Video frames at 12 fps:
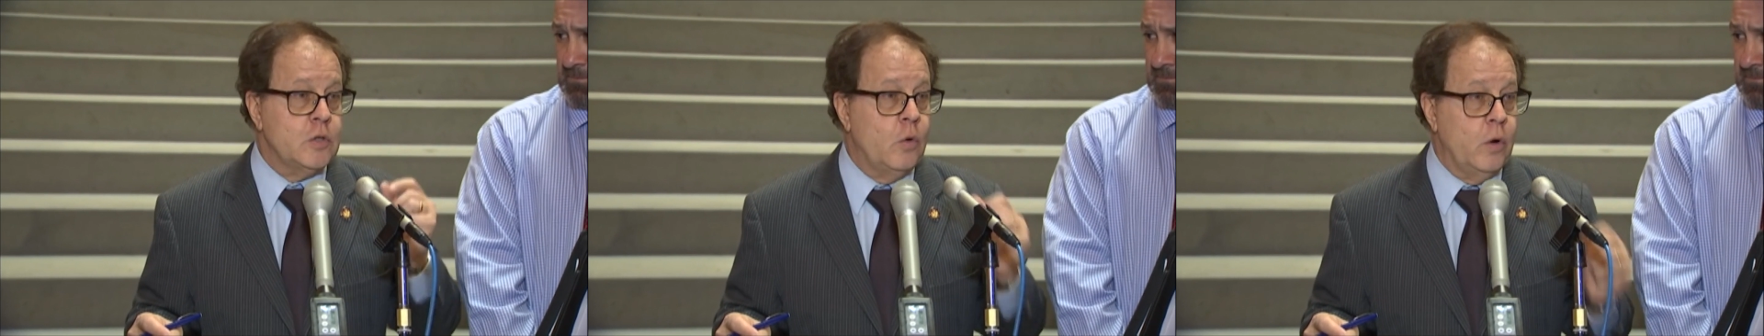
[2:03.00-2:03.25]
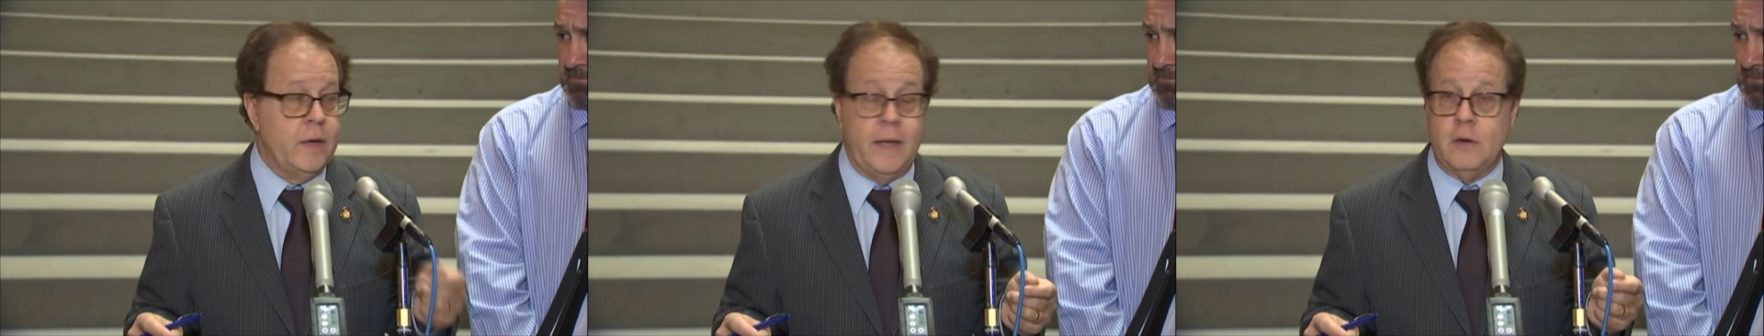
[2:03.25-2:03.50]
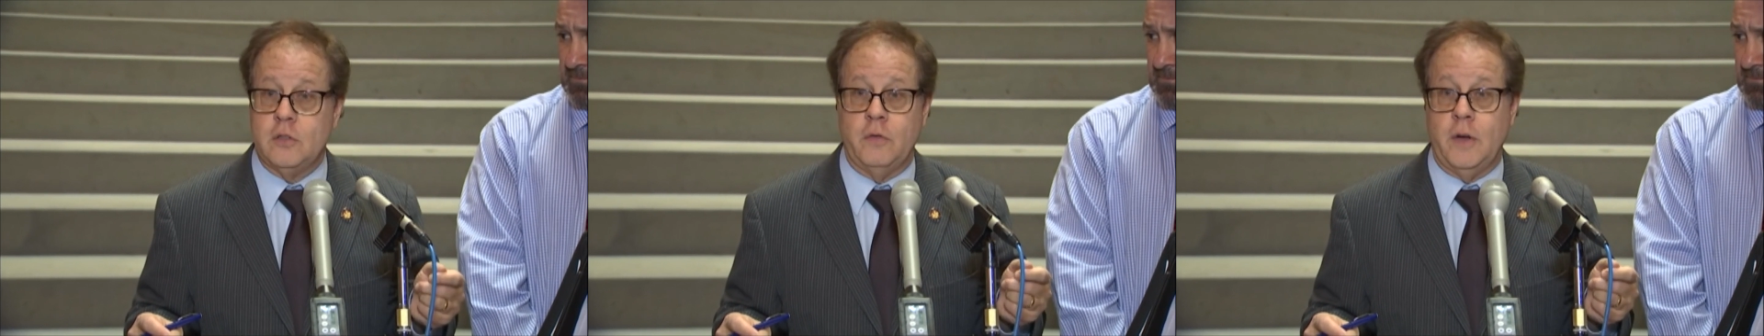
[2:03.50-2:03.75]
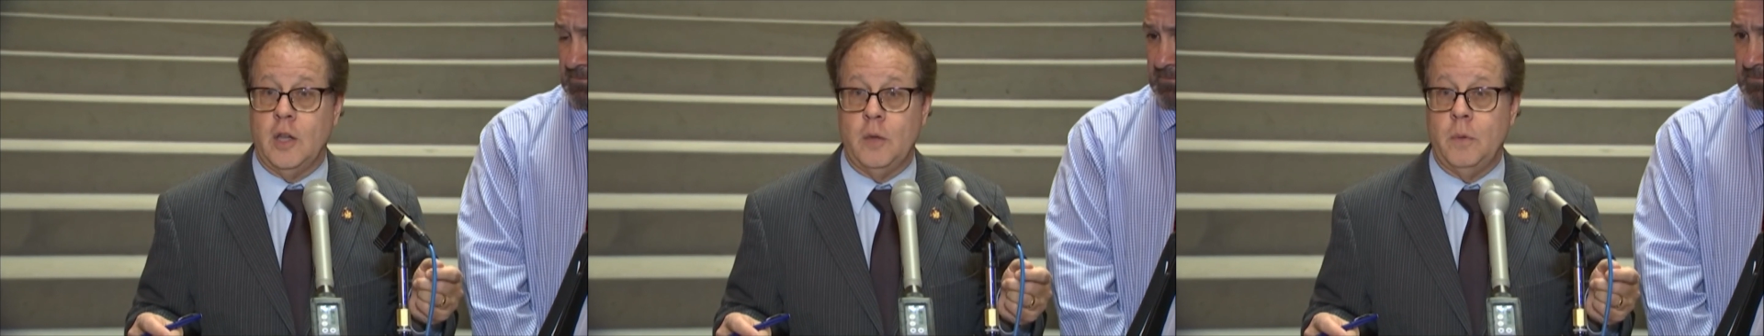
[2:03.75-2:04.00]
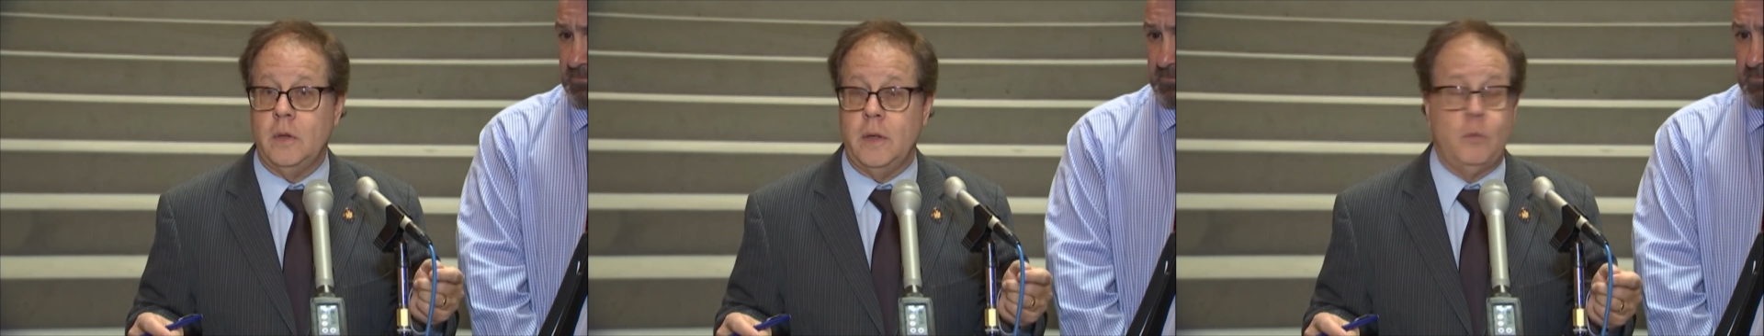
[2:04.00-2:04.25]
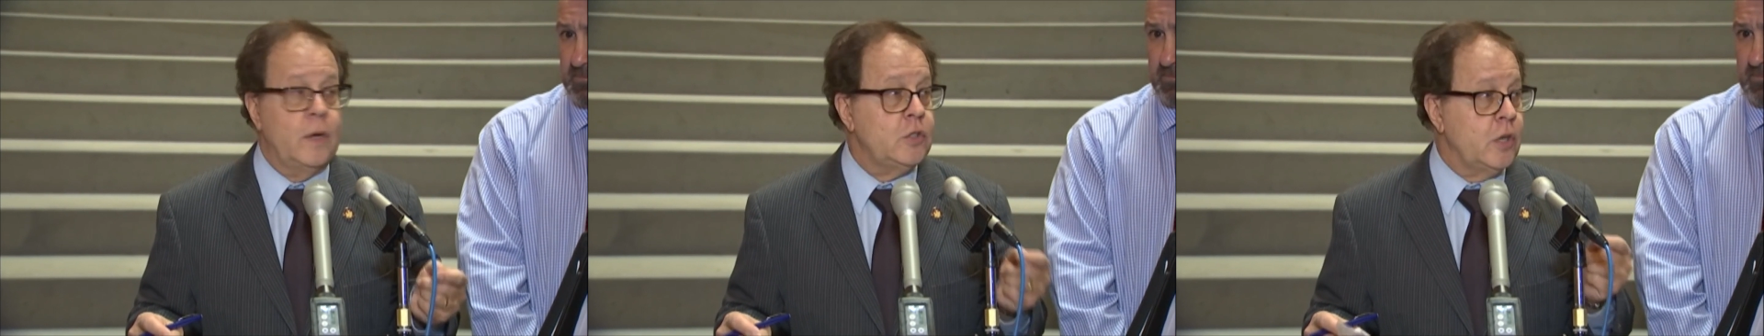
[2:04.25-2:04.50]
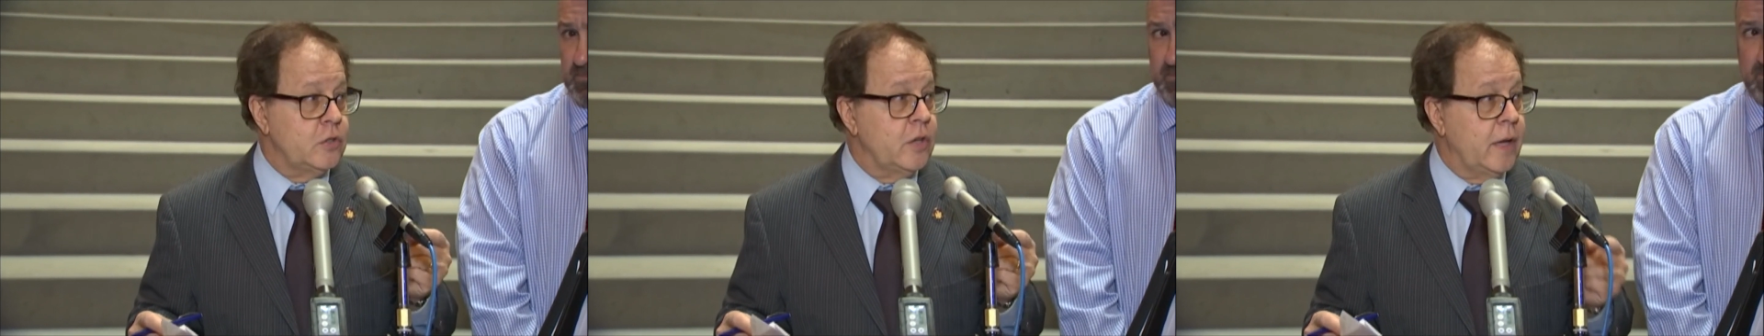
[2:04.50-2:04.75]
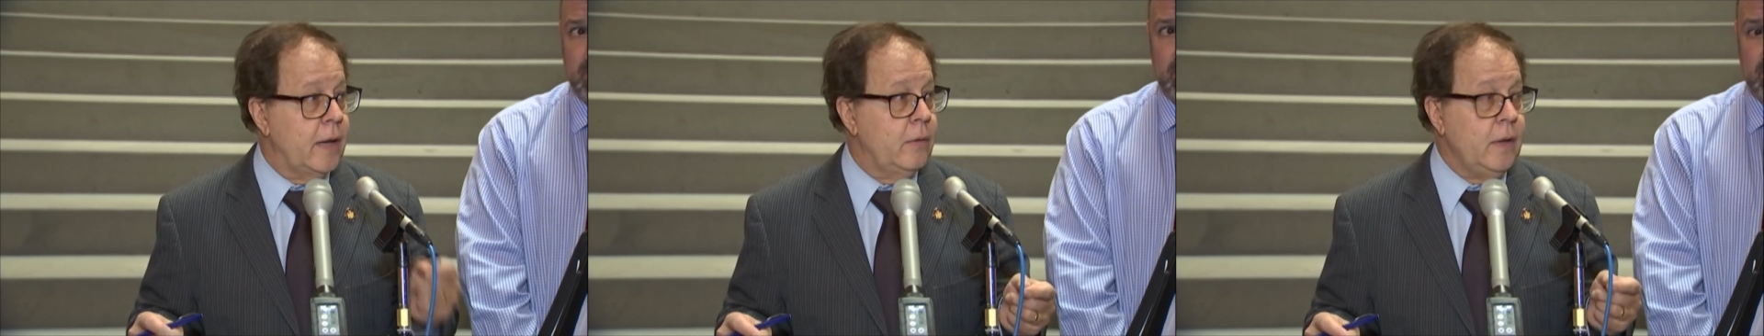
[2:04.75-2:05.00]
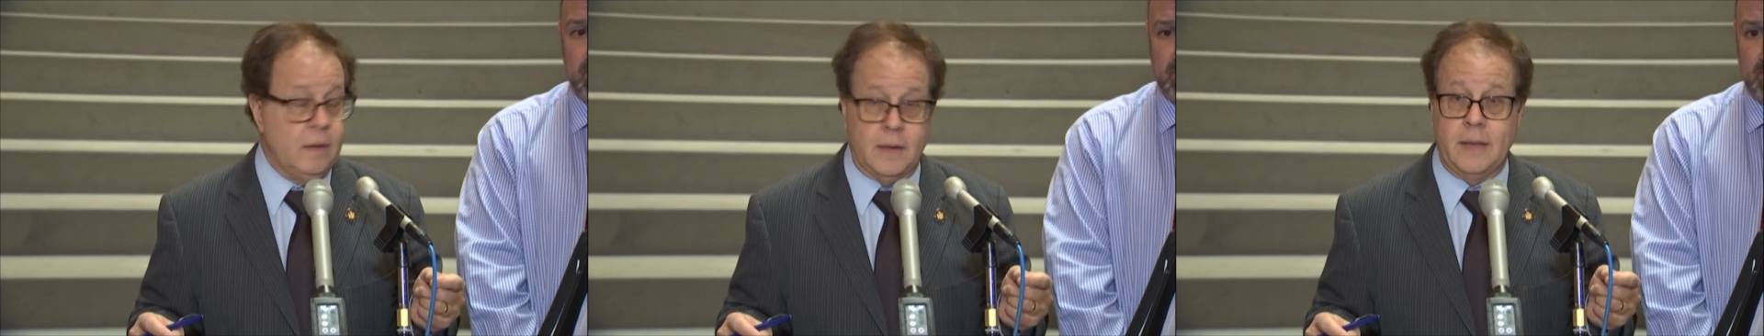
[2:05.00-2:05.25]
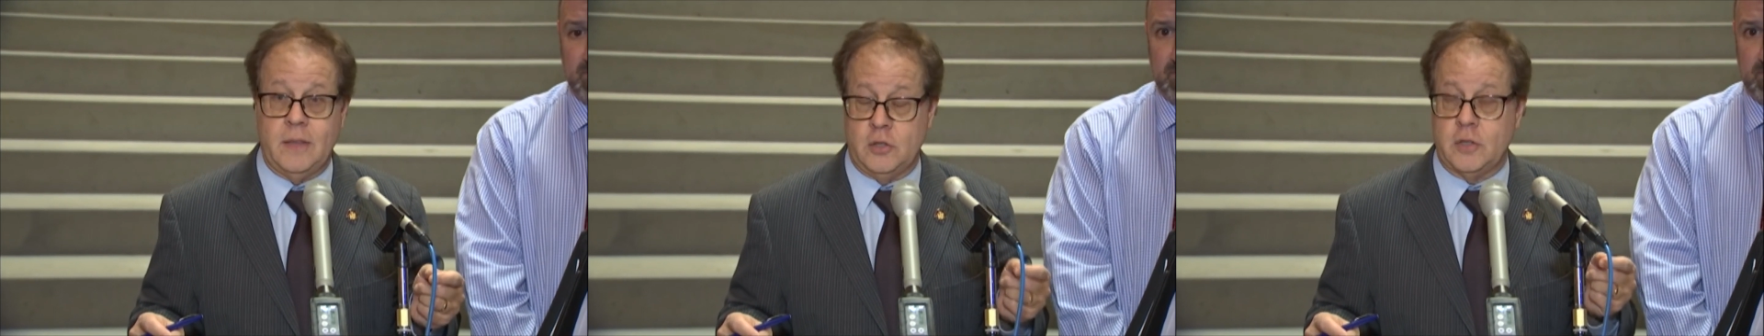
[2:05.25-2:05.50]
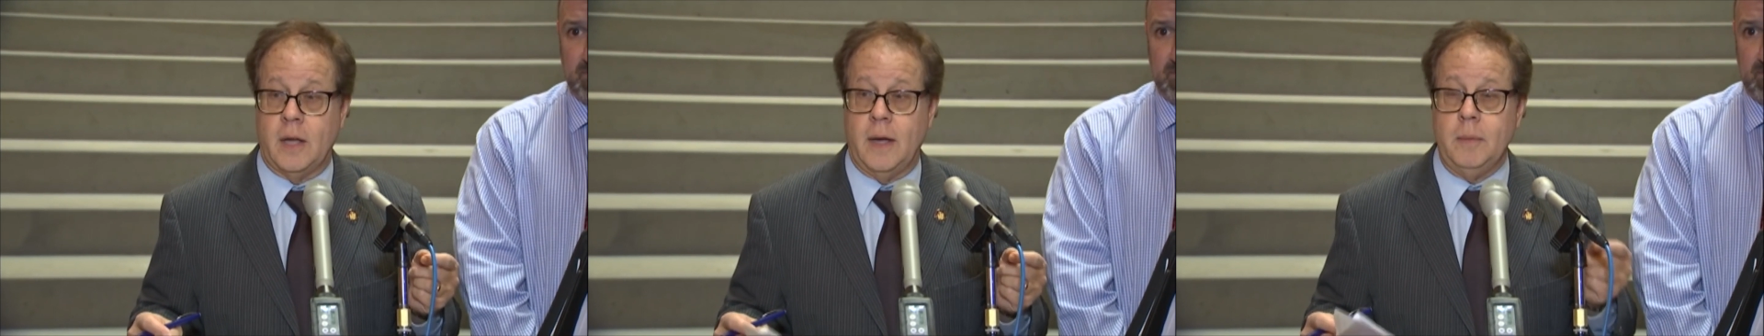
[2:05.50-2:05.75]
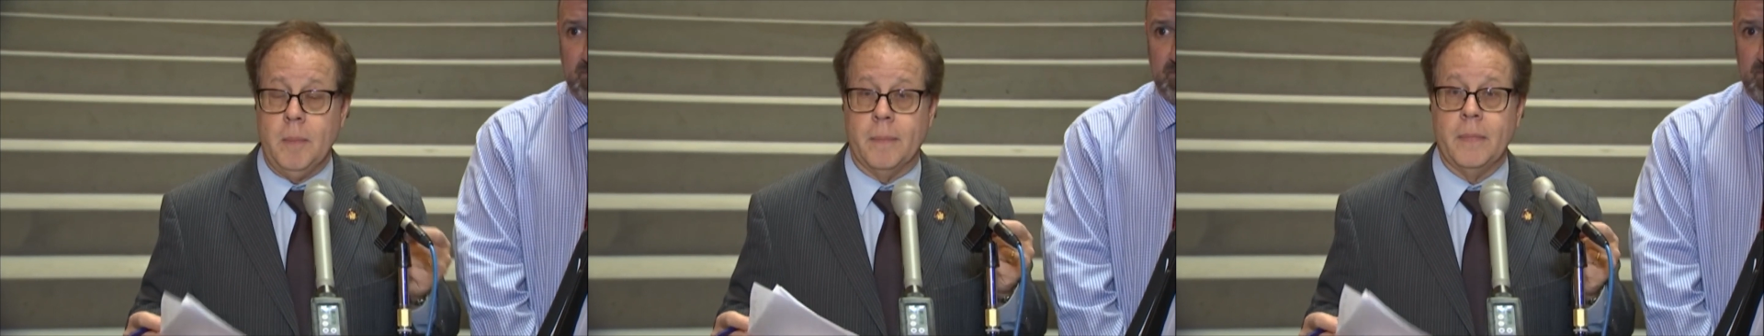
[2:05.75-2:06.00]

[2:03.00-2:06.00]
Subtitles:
coordinators available in Westchester County at this time,